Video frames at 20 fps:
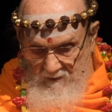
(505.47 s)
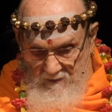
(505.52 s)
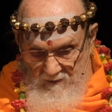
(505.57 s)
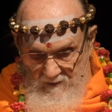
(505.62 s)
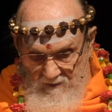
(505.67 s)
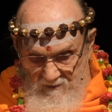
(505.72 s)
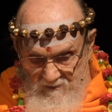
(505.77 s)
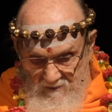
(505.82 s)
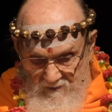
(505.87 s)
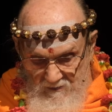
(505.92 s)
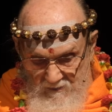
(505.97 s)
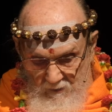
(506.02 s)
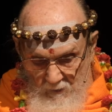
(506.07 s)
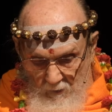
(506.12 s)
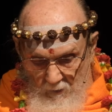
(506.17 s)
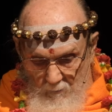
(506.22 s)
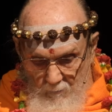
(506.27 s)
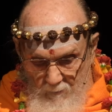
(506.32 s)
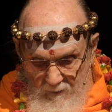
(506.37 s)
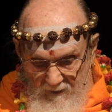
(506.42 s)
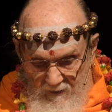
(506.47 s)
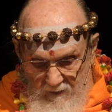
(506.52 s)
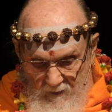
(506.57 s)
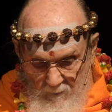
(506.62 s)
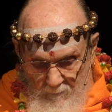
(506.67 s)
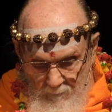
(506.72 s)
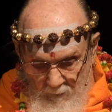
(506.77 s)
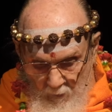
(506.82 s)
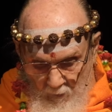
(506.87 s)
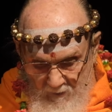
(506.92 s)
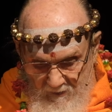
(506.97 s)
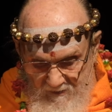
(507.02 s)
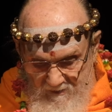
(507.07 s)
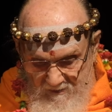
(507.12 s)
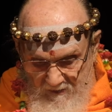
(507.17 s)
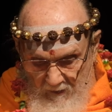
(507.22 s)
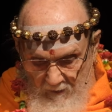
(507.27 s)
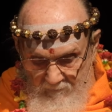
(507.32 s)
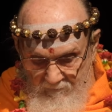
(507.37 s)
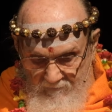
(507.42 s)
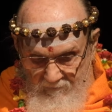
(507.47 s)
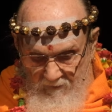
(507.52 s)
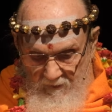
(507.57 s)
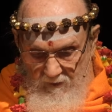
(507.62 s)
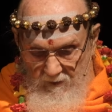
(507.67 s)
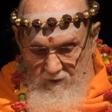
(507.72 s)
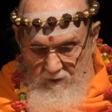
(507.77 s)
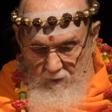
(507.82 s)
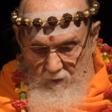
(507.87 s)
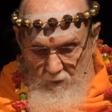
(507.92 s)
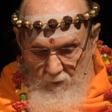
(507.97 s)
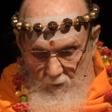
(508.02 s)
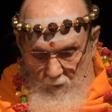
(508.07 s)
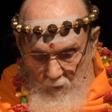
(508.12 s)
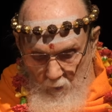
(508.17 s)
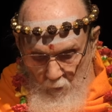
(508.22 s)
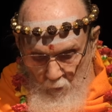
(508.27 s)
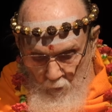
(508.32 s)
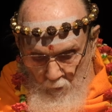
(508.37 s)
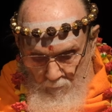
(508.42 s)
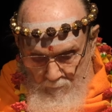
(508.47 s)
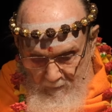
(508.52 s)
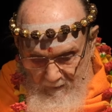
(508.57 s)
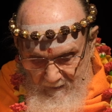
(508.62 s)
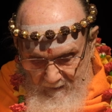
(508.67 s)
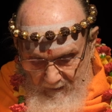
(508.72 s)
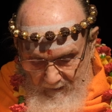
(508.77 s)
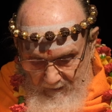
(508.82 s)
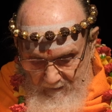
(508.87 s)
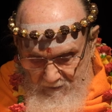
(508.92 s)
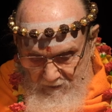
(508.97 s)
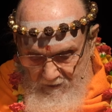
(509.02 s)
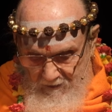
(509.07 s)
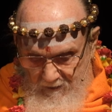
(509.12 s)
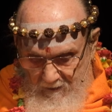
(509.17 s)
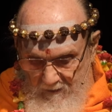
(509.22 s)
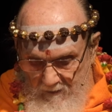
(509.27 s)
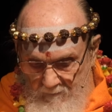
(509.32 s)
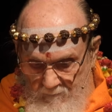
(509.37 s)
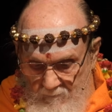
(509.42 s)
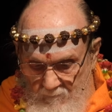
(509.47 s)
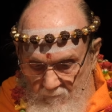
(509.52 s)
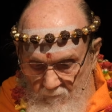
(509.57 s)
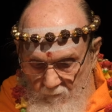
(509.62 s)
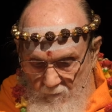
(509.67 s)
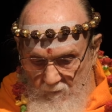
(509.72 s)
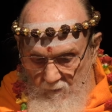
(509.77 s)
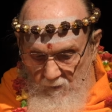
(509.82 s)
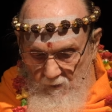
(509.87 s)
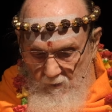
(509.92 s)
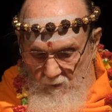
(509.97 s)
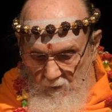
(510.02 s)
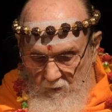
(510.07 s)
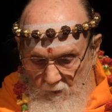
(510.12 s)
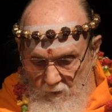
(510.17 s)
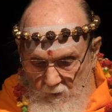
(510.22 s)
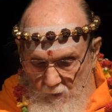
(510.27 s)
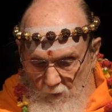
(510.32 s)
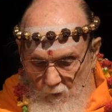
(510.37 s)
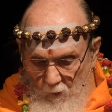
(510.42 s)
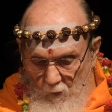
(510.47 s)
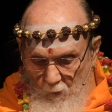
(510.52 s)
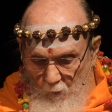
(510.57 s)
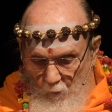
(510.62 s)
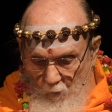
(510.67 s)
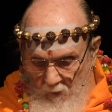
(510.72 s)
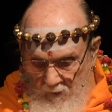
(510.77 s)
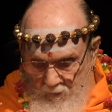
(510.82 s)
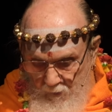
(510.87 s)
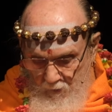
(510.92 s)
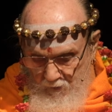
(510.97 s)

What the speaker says: This is called being a bodhisattva or upadeshi, one who